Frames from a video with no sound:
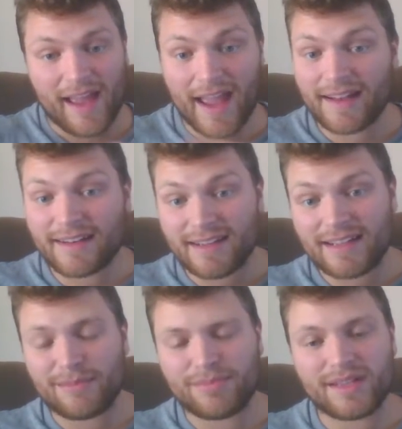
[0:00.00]
and an
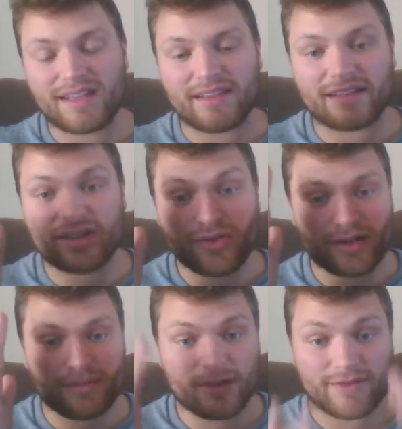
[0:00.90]
EP. They're going
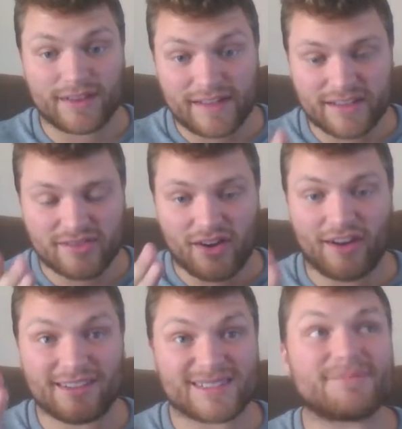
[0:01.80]
to be released
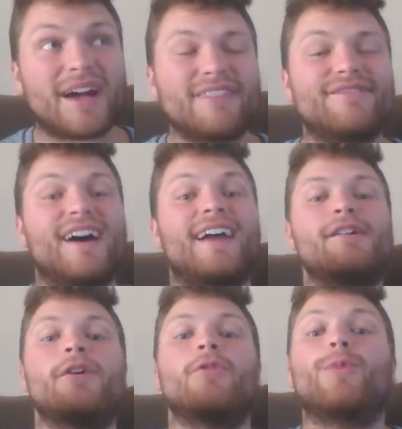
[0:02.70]
on Spotify
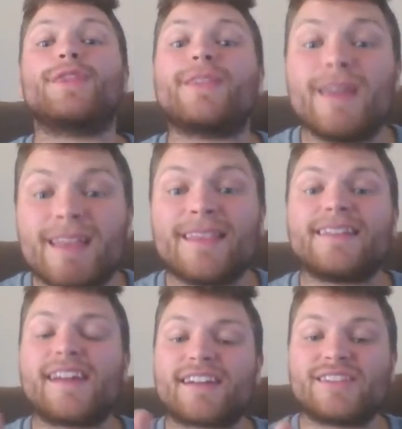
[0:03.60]
within the
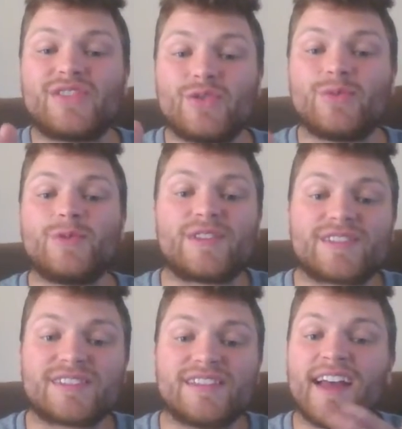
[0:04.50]
next two
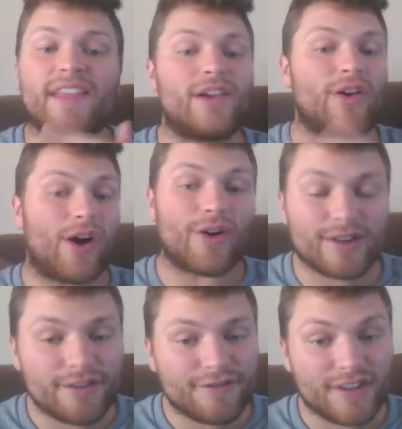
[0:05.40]
weeks. They're
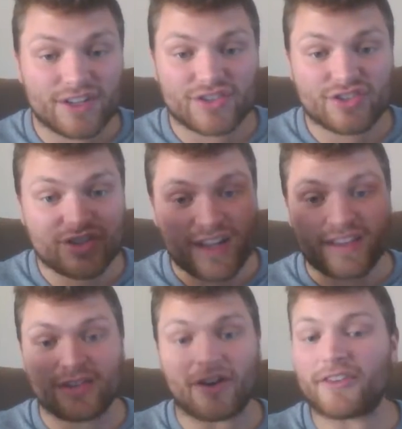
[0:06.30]
already finished,
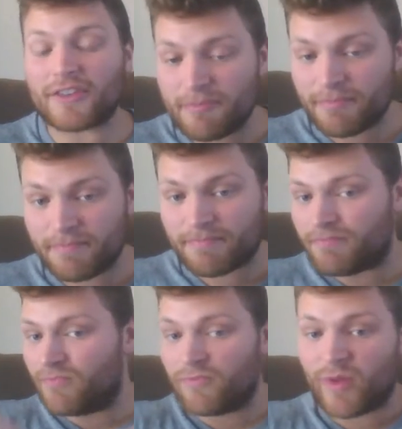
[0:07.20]
they're already
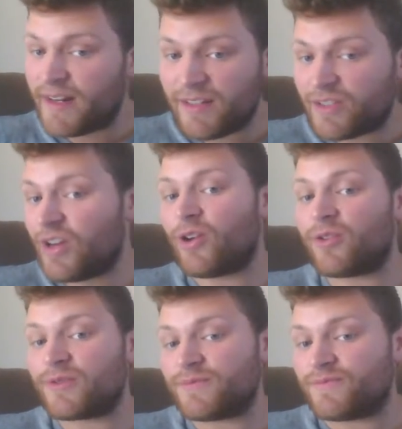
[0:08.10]
ready to go.
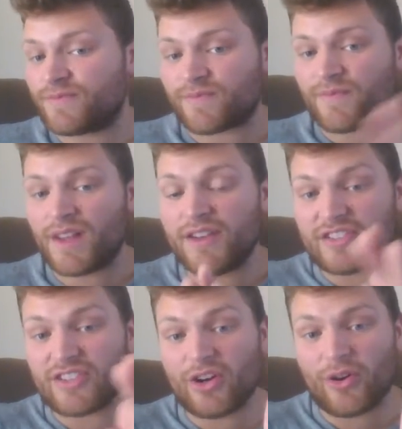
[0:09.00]

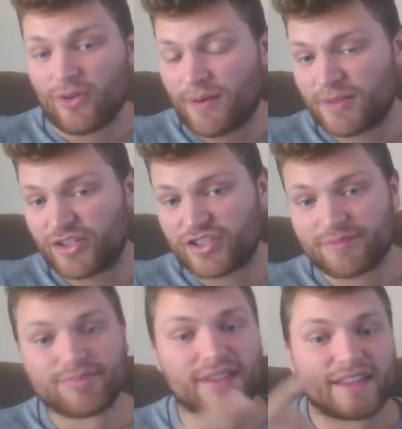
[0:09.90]
So I'm going to just
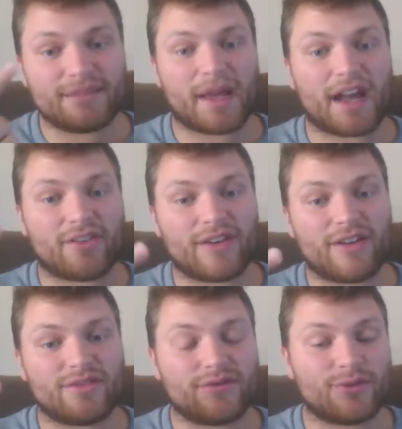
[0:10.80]
play the
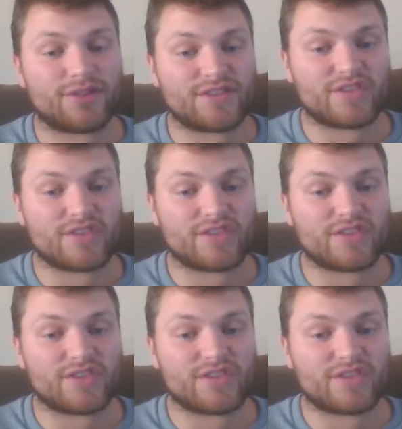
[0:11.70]
background of one